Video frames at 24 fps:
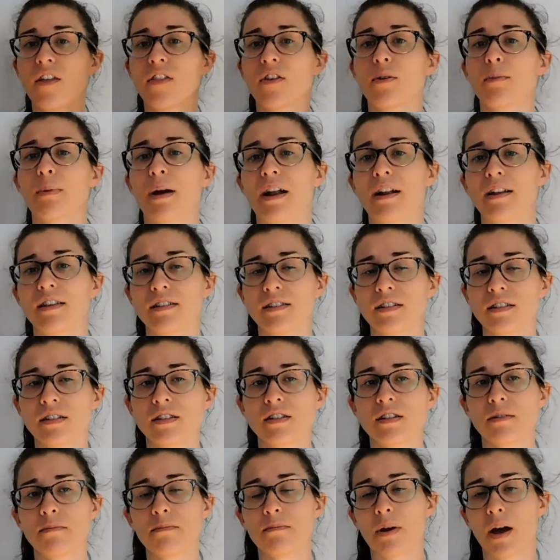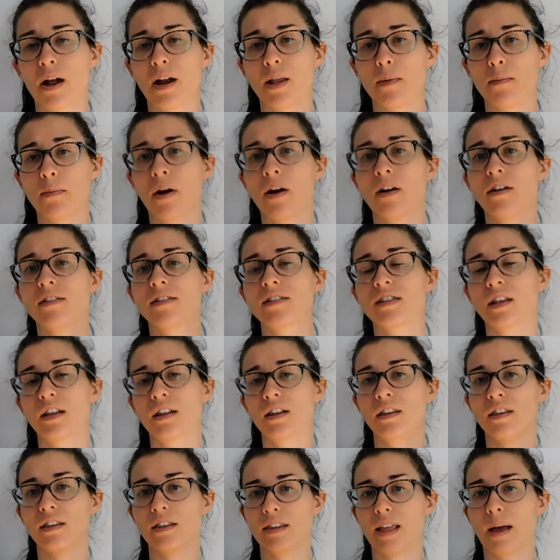other body system, body parts,
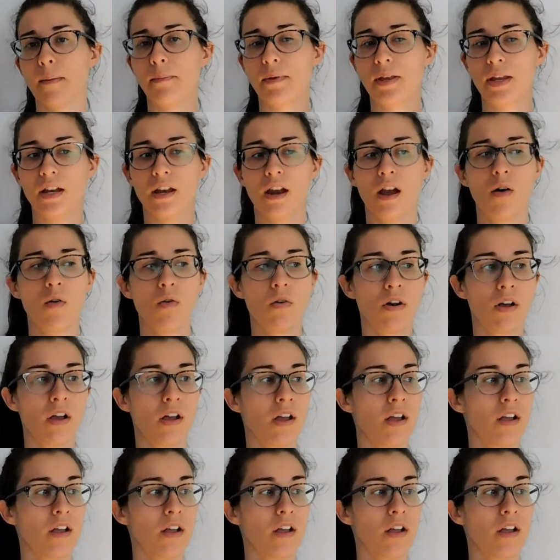let me know.